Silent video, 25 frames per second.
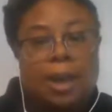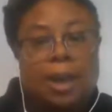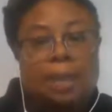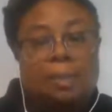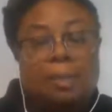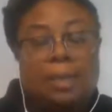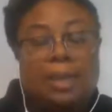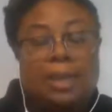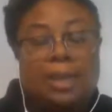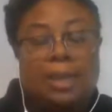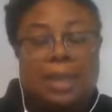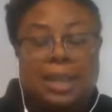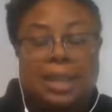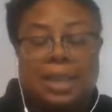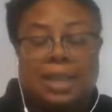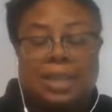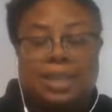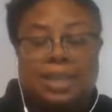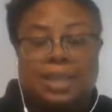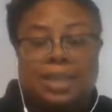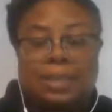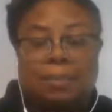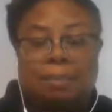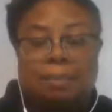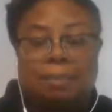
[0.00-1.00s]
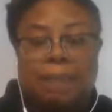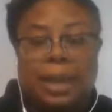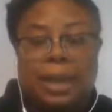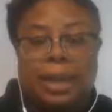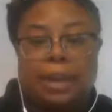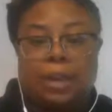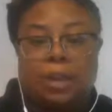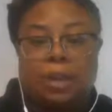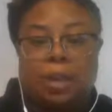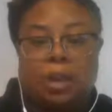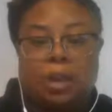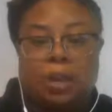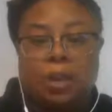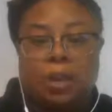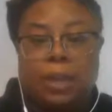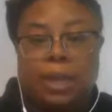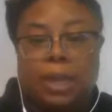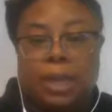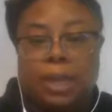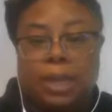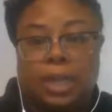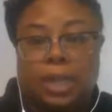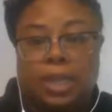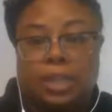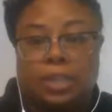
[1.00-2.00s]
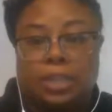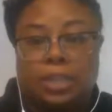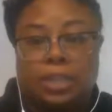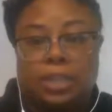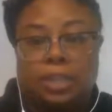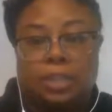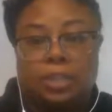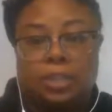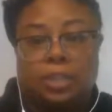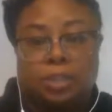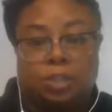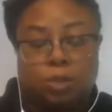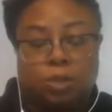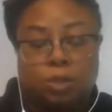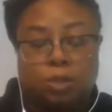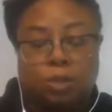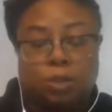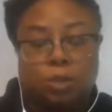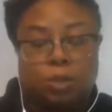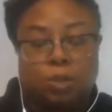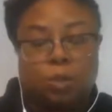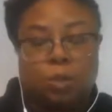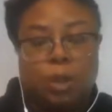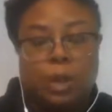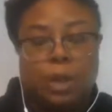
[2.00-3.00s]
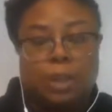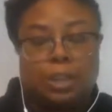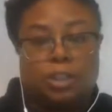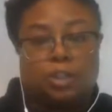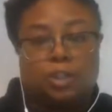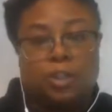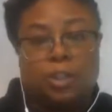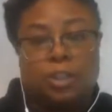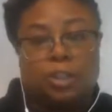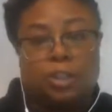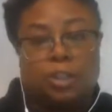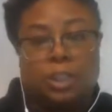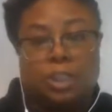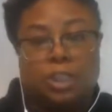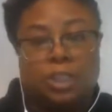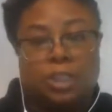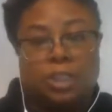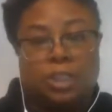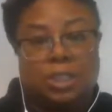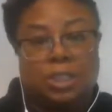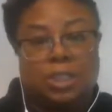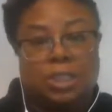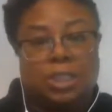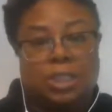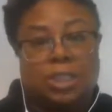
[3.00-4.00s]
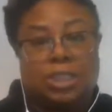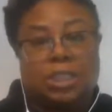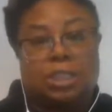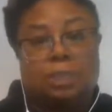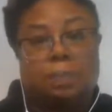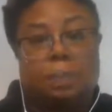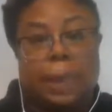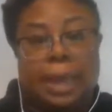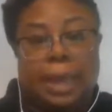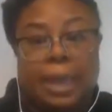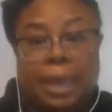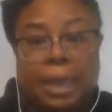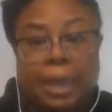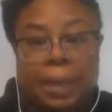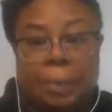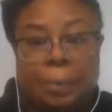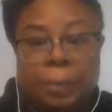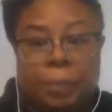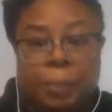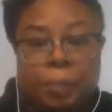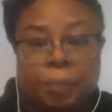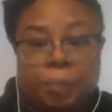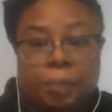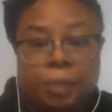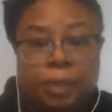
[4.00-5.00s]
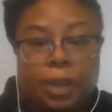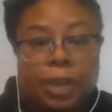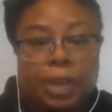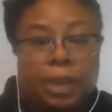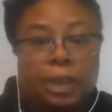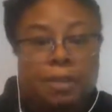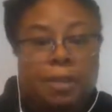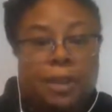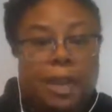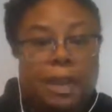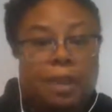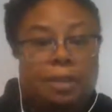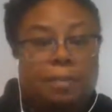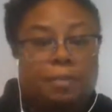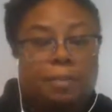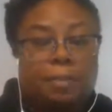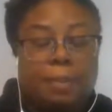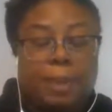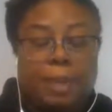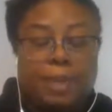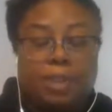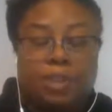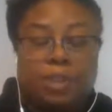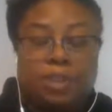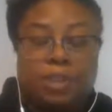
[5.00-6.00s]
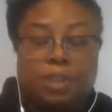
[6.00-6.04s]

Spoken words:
because my goal is to transition and expand that information